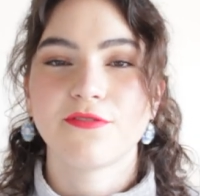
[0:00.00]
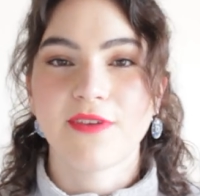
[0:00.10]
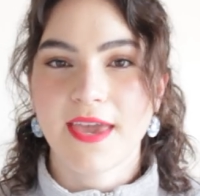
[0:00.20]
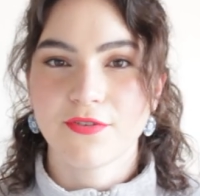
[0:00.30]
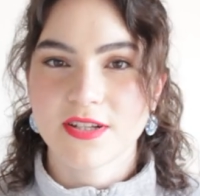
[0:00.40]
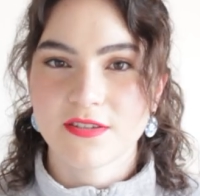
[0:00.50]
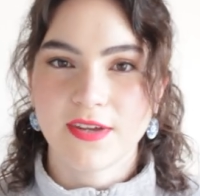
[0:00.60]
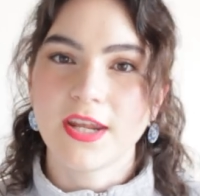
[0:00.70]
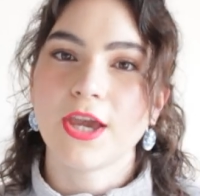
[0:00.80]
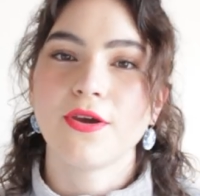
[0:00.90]
favourites
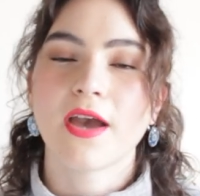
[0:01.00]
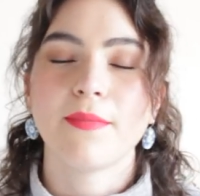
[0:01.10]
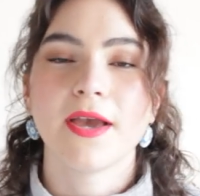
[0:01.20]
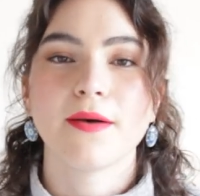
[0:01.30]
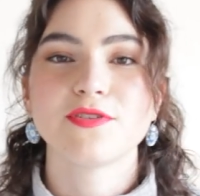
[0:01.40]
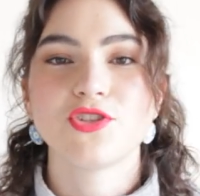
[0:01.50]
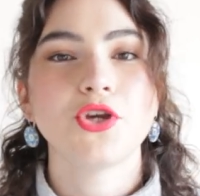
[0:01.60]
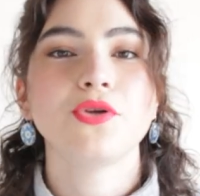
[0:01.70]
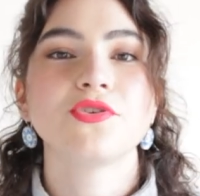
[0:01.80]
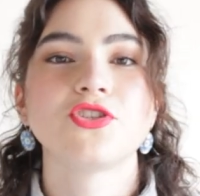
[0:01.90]
video coming up soon,